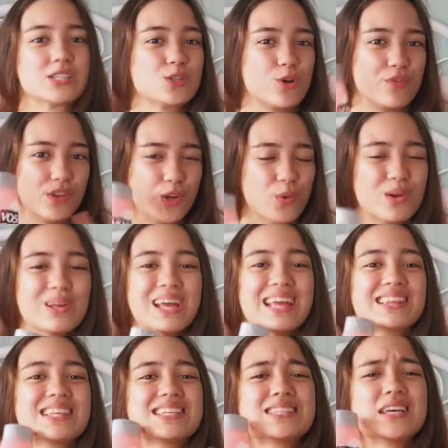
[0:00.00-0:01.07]
So if you know where to
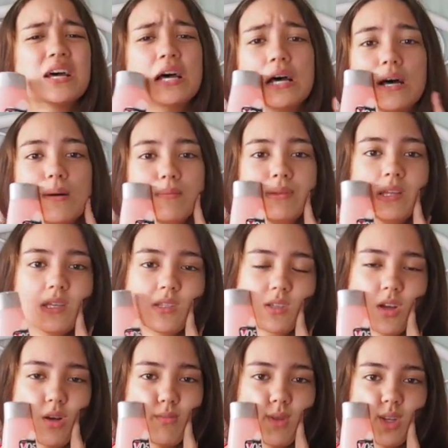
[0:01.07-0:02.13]
get this, please
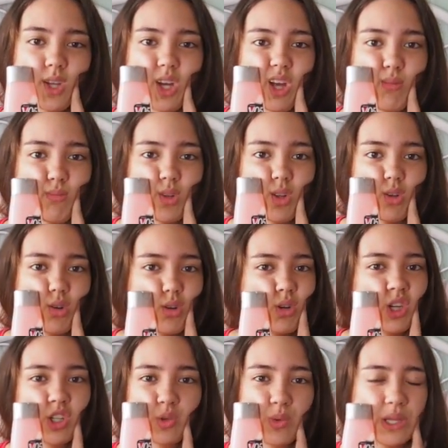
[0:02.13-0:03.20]
comment down below
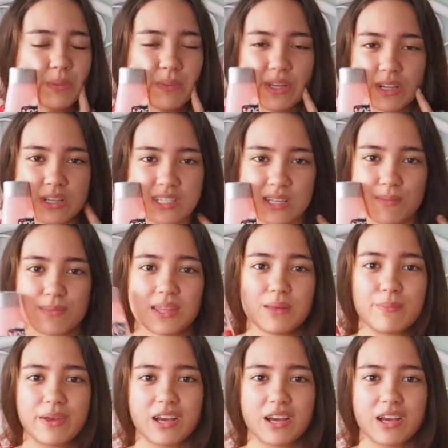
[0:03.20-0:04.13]
or tweet me or something,